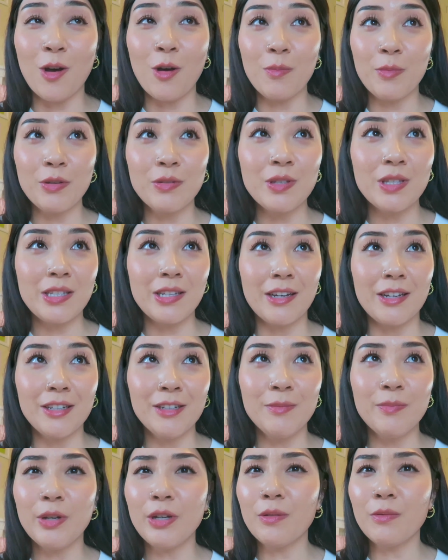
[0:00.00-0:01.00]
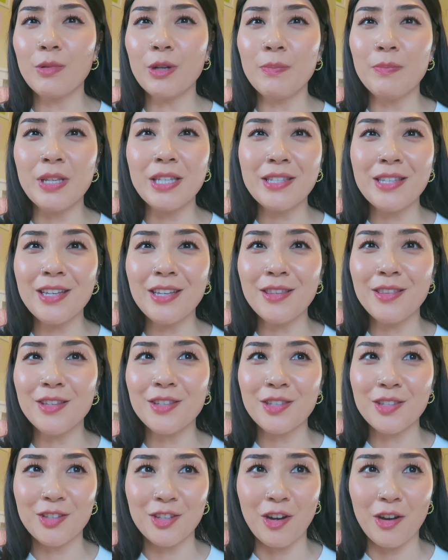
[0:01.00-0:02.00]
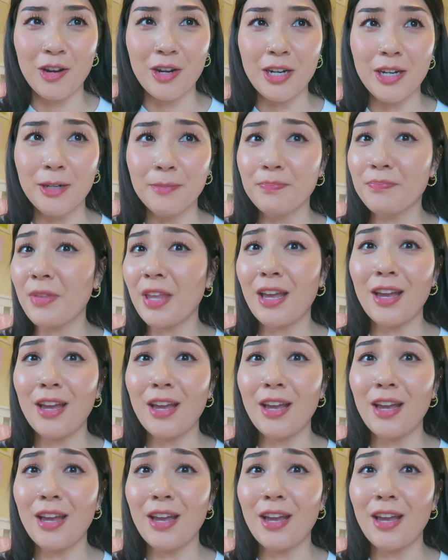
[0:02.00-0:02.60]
almost done, but we're missing the star.